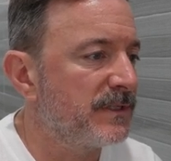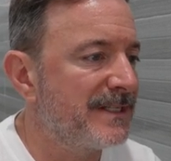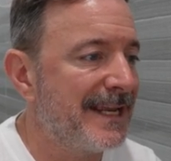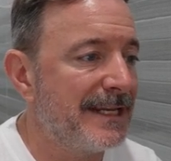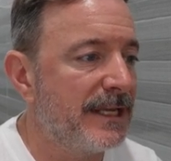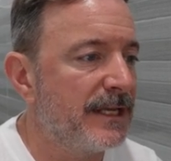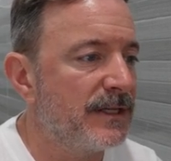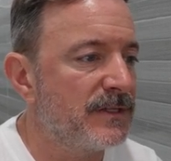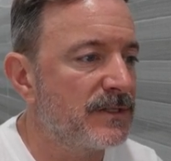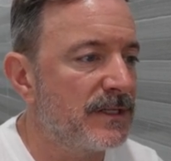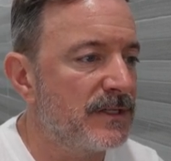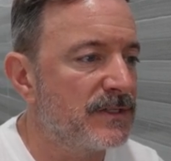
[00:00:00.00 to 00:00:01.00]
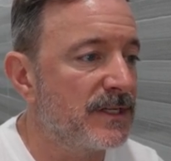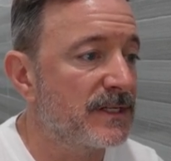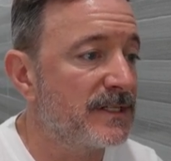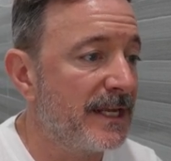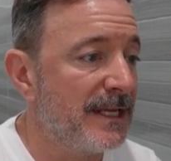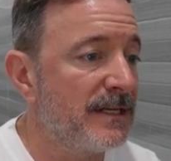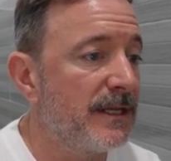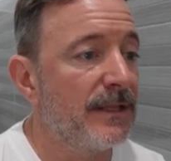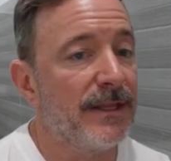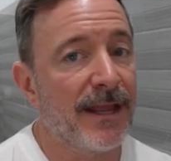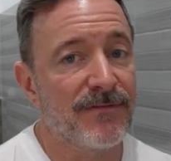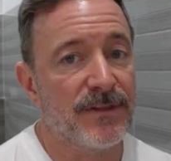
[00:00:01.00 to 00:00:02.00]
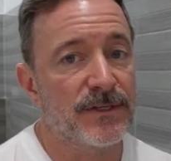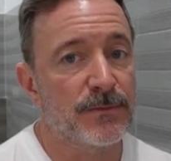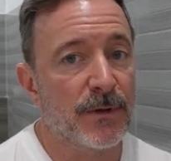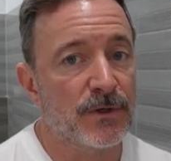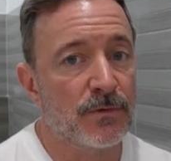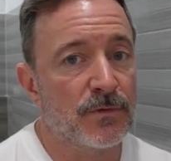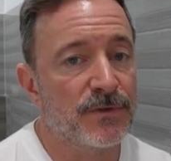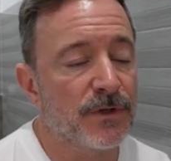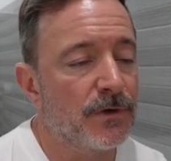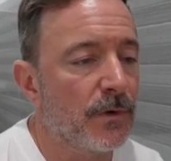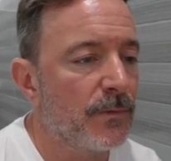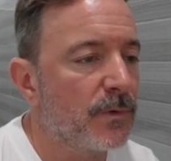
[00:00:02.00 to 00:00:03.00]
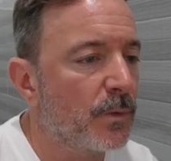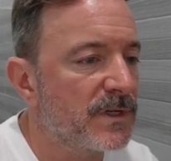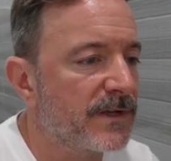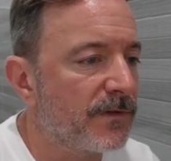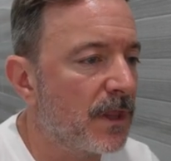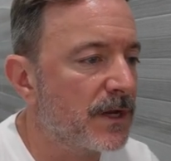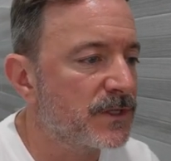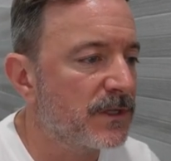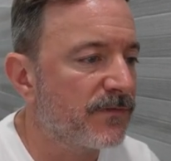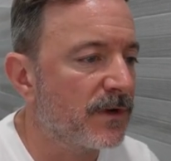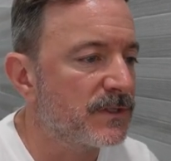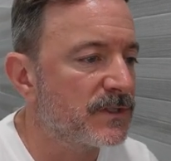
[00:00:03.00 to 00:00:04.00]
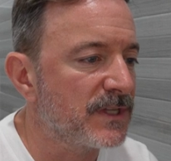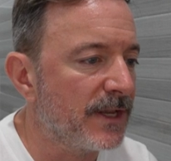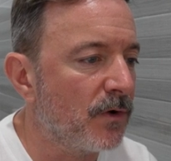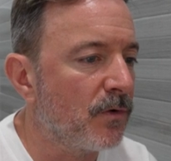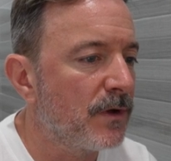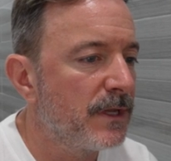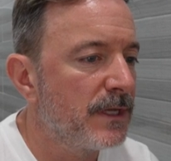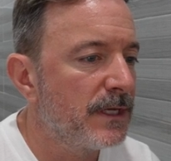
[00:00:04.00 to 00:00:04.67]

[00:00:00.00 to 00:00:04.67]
10 gigs is 16, and they have these specials. They always have a lot of stuff on sale.